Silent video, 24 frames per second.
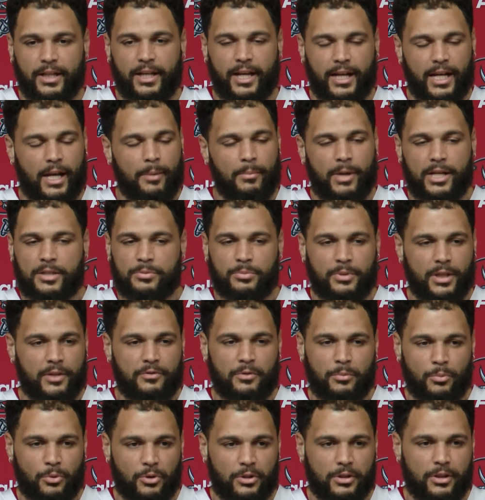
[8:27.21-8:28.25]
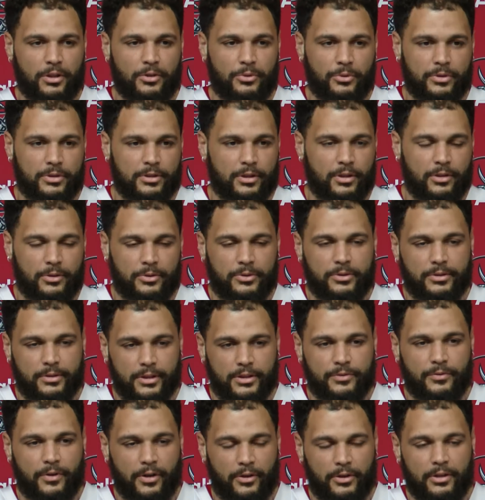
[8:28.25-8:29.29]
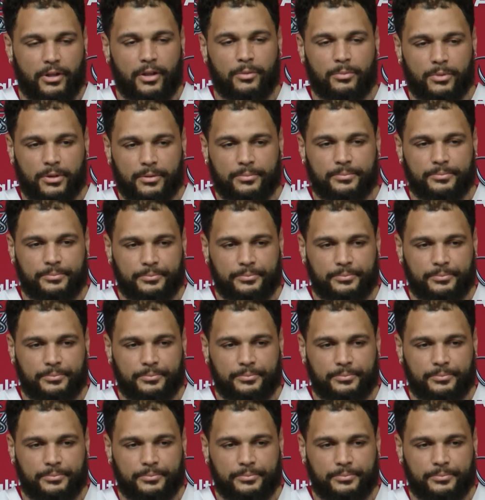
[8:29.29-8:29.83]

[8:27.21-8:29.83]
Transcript: and that makes me even more hungry. So it's very humbling.